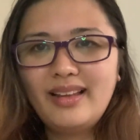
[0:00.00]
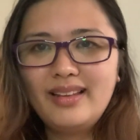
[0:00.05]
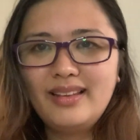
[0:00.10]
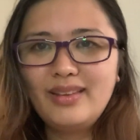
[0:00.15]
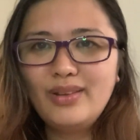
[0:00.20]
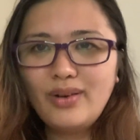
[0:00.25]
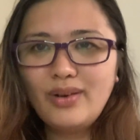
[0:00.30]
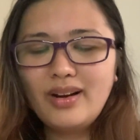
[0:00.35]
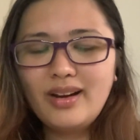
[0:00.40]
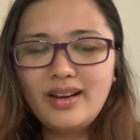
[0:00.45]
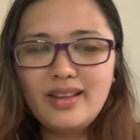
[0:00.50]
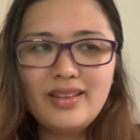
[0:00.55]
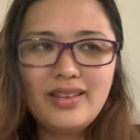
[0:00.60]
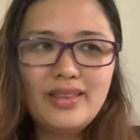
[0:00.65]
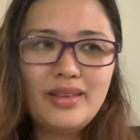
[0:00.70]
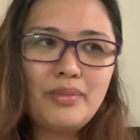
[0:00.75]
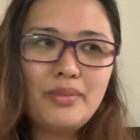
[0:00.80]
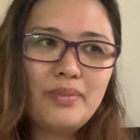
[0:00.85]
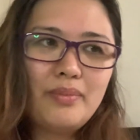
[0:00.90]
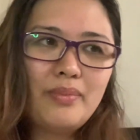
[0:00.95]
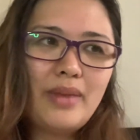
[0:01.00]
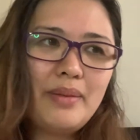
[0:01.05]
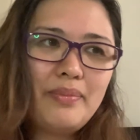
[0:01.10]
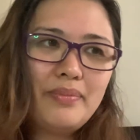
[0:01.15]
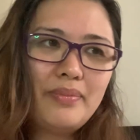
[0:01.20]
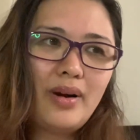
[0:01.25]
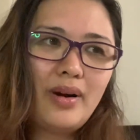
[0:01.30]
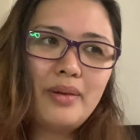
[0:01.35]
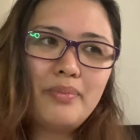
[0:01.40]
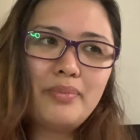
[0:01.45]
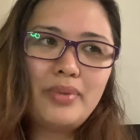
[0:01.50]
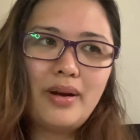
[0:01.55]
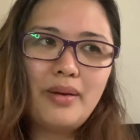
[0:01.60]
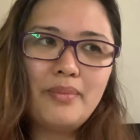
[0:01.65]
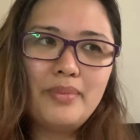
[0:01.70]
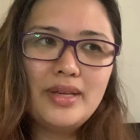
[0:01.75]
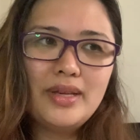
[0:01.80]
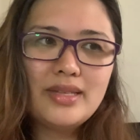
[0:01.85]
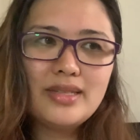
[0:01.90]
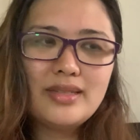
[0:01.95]
longer than our
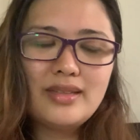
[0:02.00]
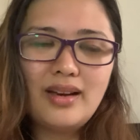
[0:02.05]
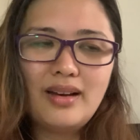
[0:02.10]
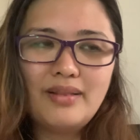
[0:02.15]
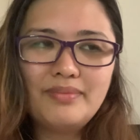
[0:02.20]
promised